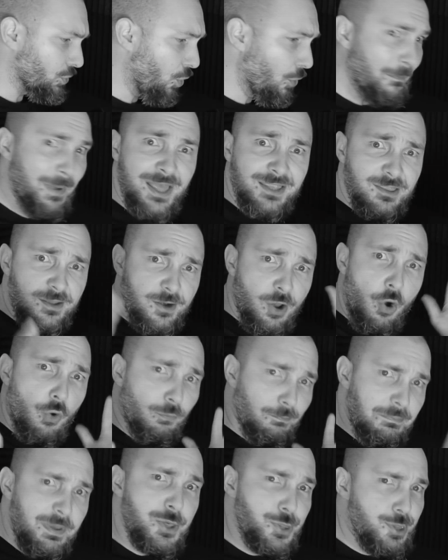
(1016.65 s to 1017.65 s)
matter how
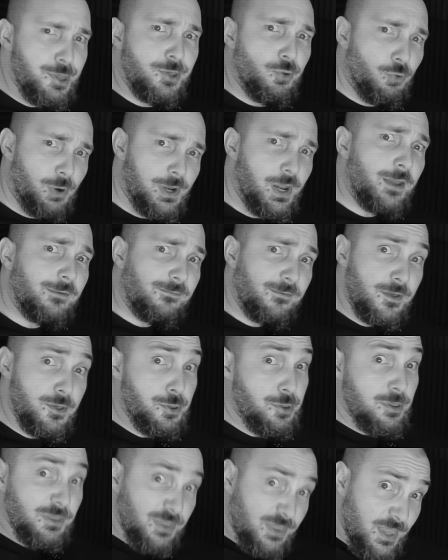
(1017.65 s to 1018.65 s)
busy your life
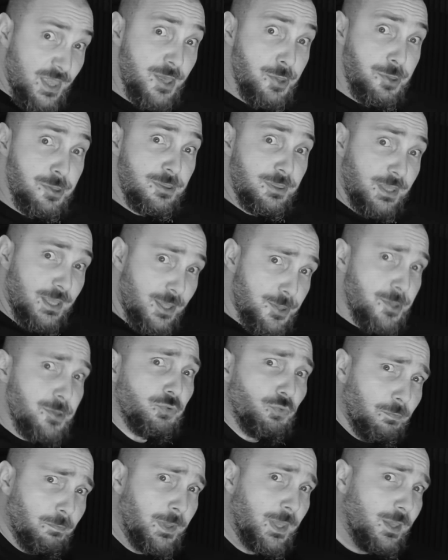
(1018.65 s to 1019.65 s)
is. This needs to
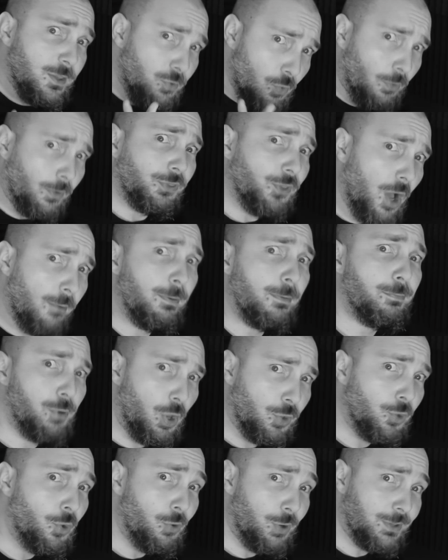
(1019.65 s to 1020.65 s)
be your top
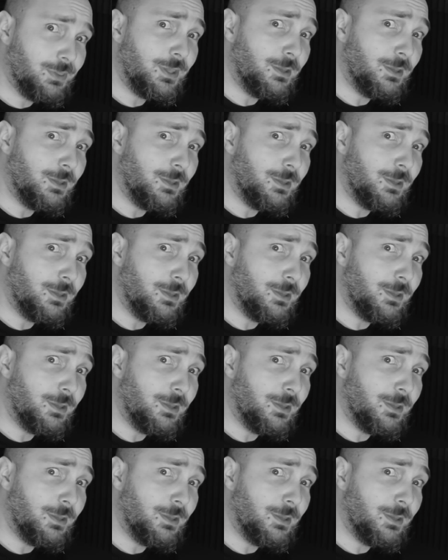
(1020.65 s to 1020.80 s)
priority